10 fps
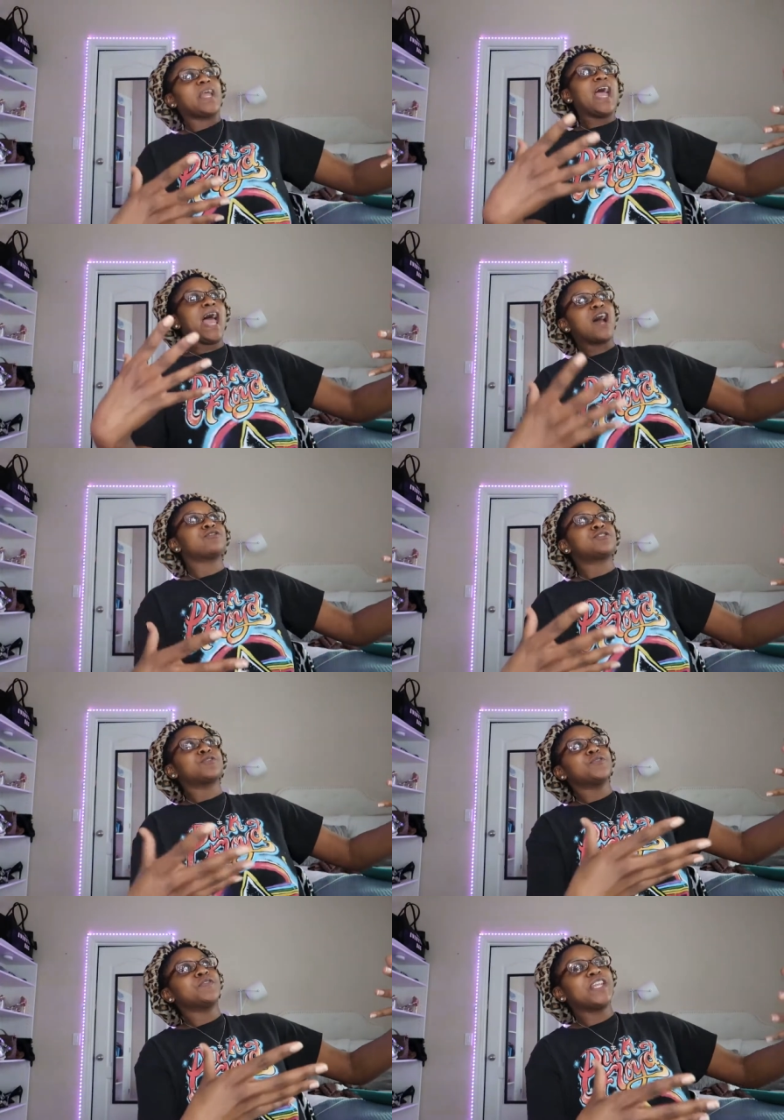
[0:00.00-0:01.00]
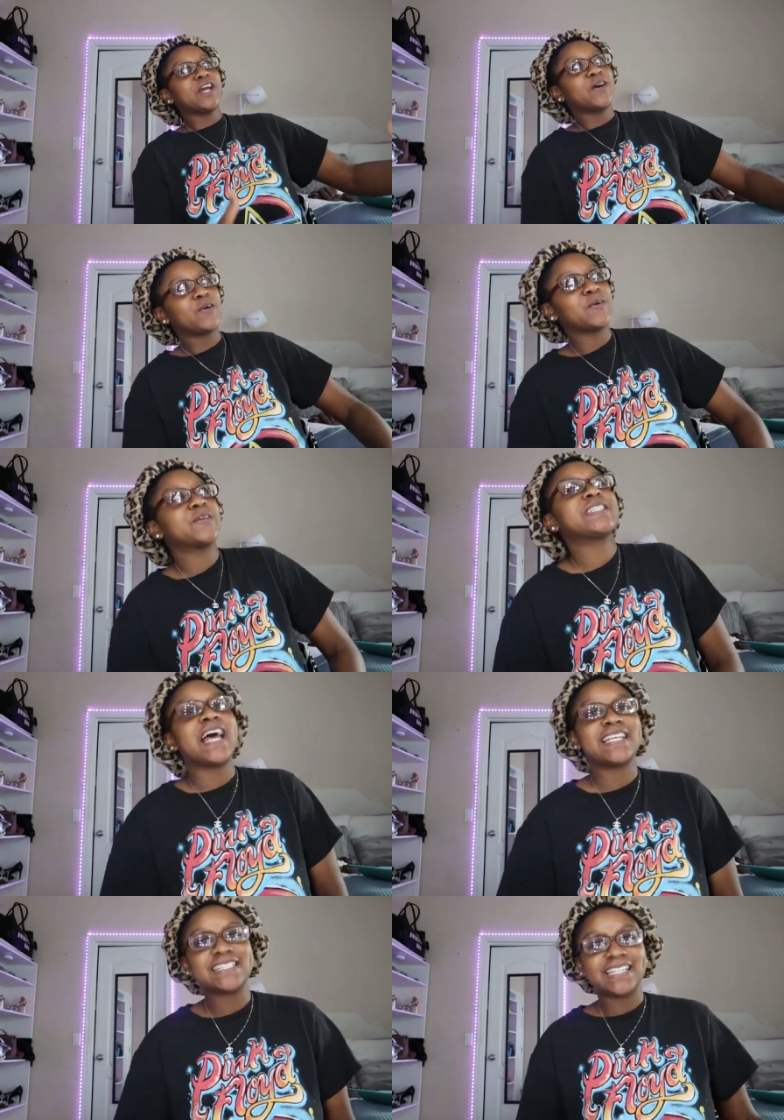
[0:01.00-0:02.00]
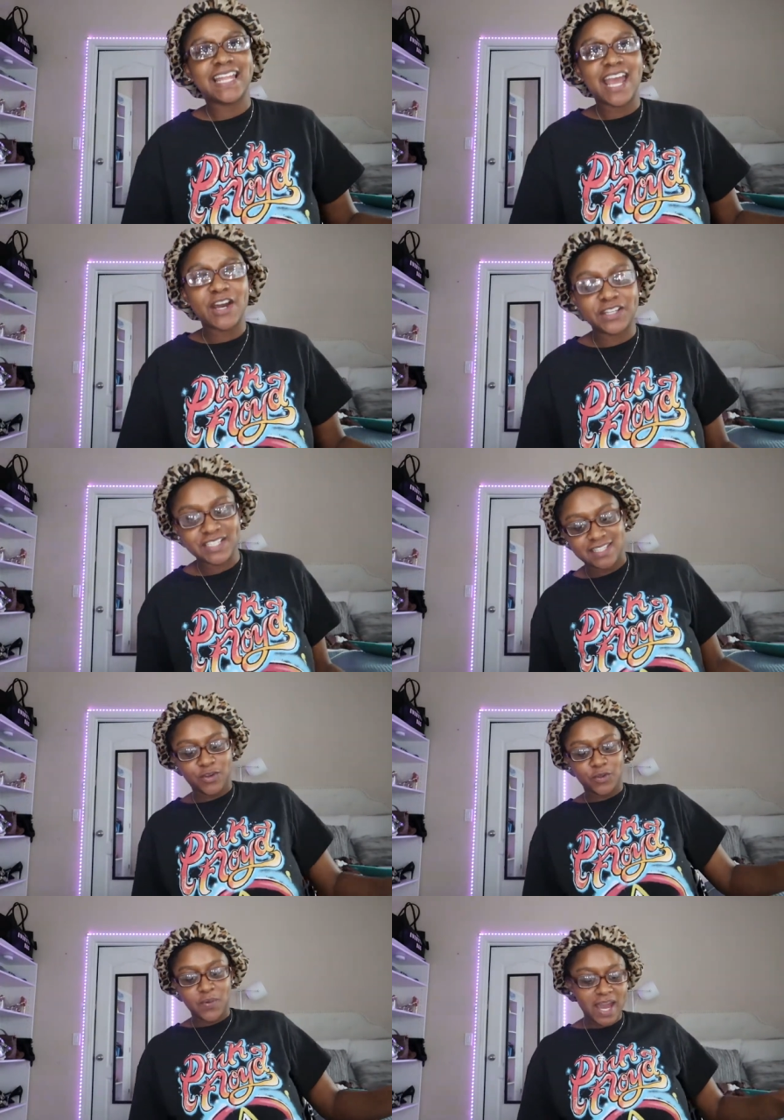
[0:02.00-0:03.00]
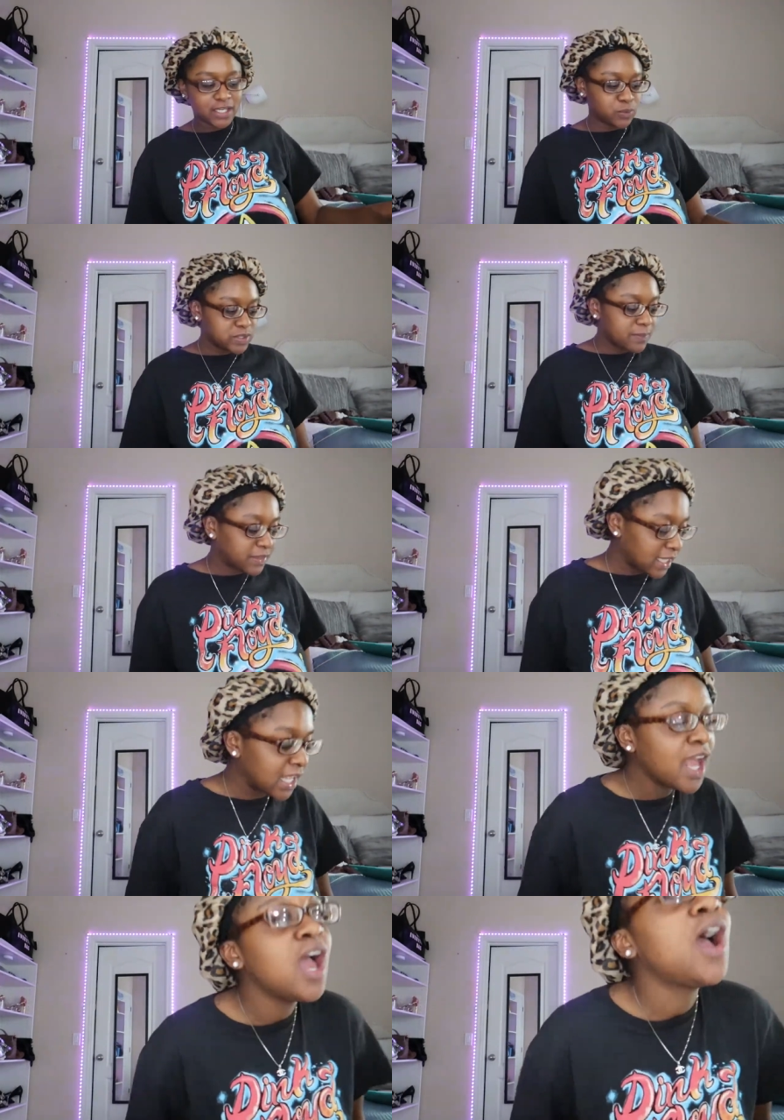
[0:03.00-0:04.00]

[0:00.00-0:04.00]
how-to videos, like sit down and tell you how to do something.